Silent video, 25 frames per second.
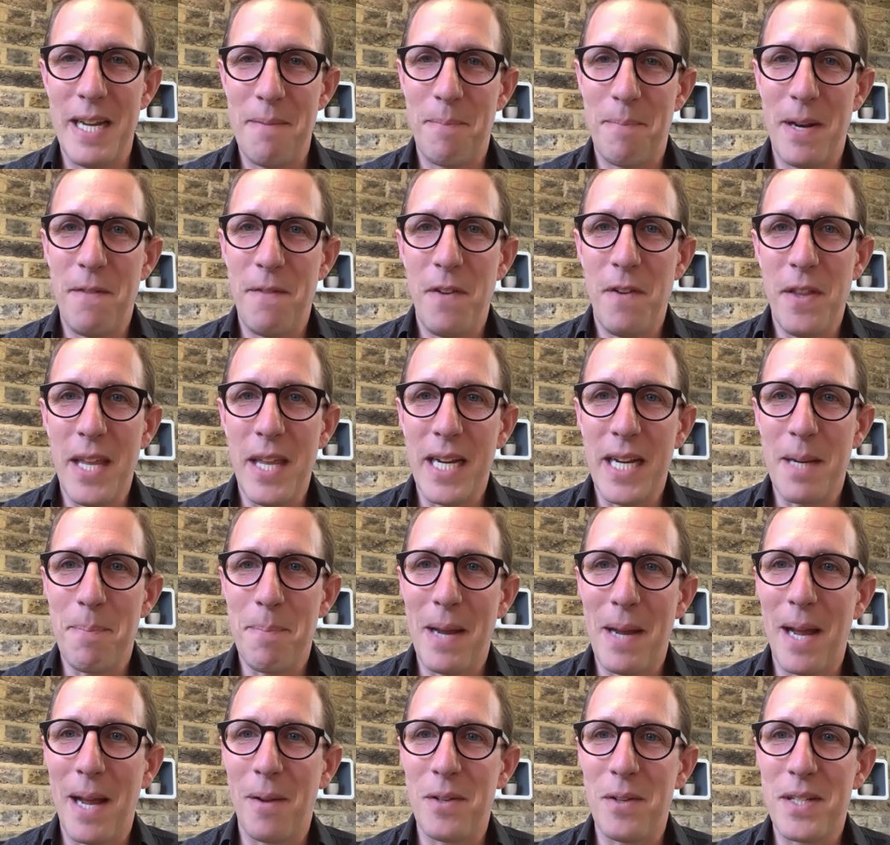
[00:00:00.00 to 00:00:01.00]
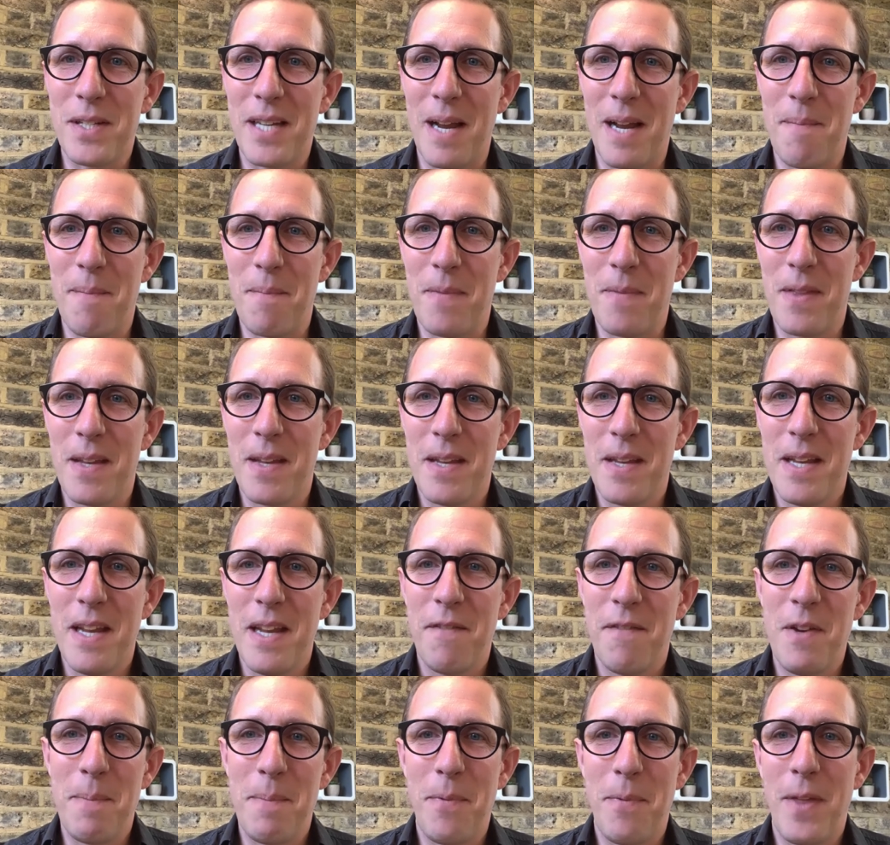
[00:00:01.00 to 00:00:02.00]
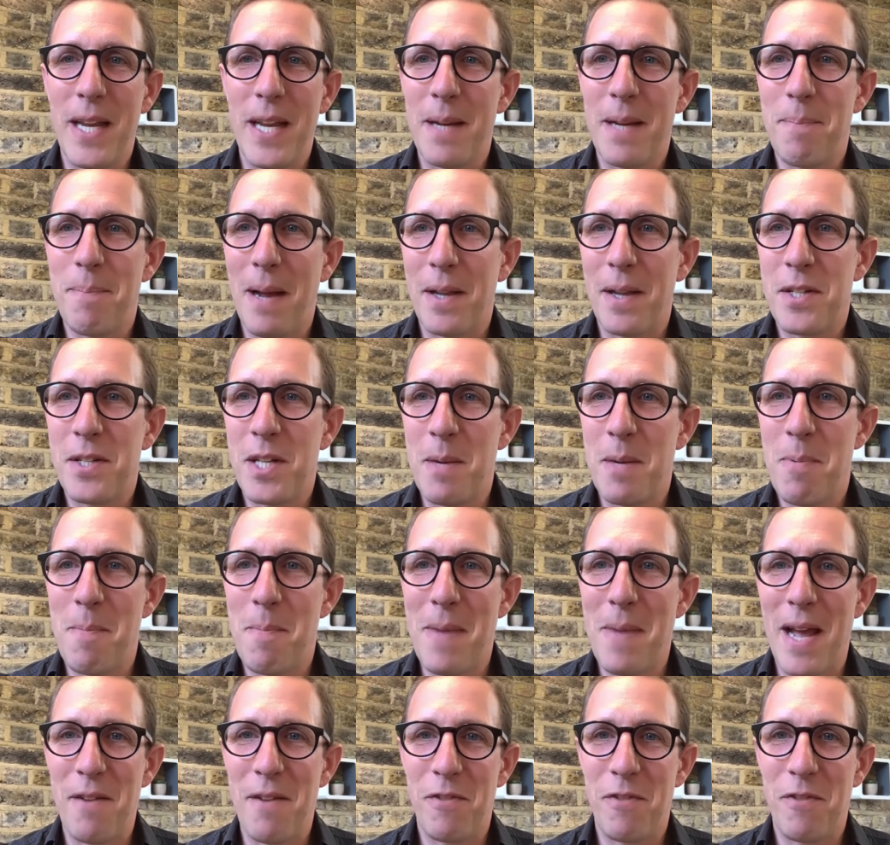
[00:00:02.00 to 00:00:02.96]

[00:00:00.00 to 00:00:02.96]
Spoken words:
But if you think about Superman for a